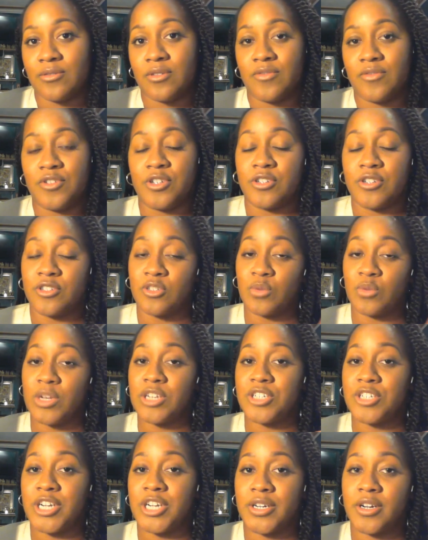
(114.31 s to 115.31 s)
If you're a swing
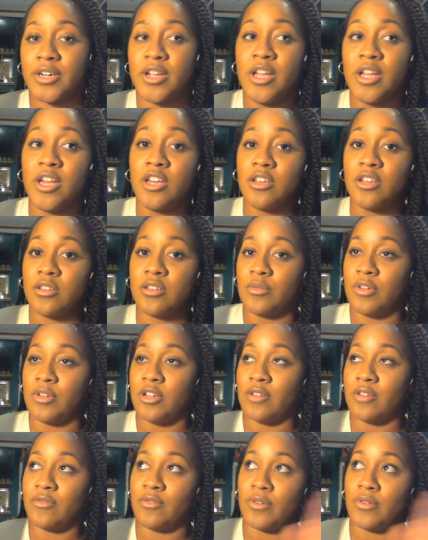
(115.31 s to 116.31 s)
trader, you would
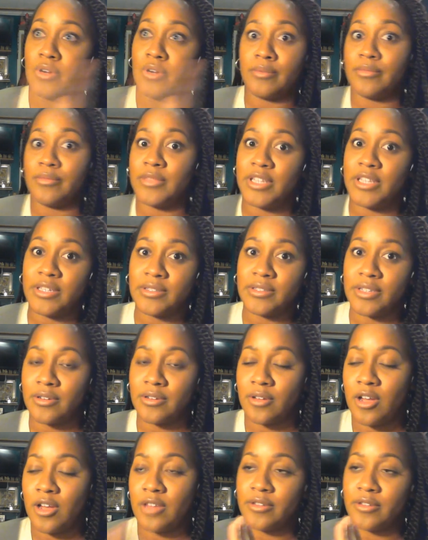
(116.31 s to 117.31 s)
look for these
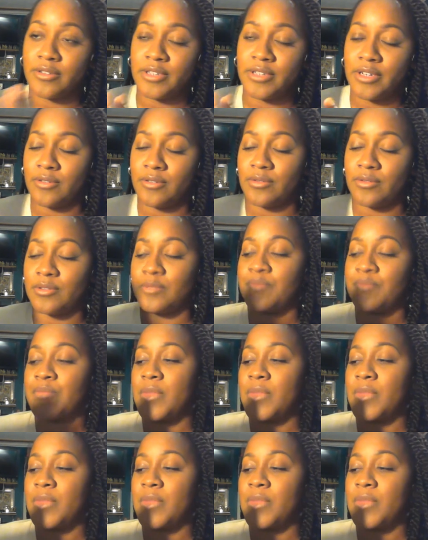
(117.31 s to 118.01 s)
other signals.